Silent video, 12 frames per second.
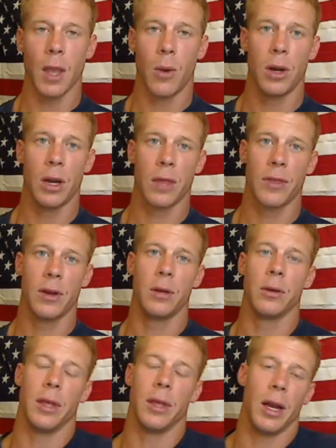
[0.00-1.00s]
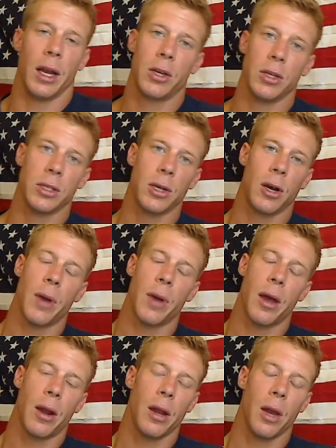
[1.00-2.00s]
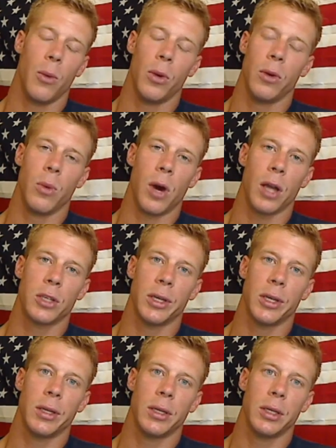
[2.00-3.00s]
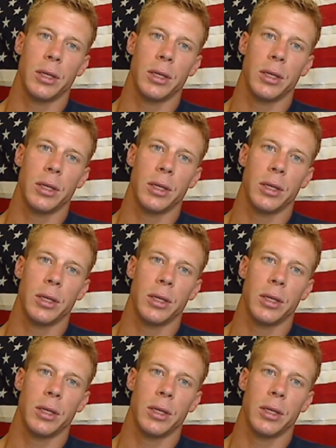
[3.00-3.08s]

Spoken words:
I wanted nothing to do with it. I couldn't talk about it. I wouldn't watch it.